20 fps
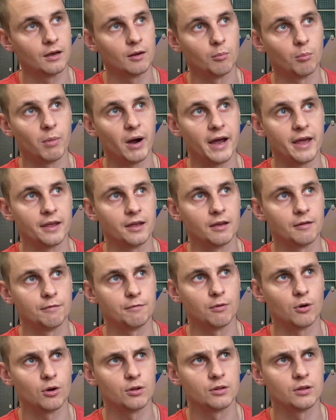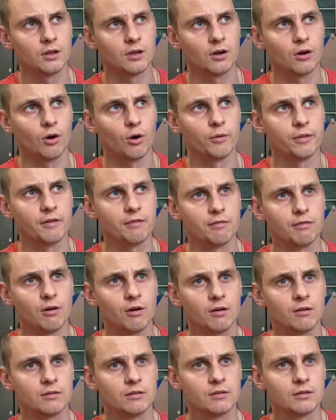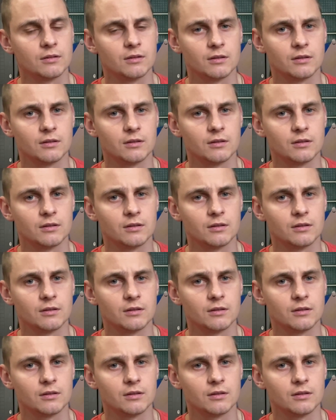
on the phone,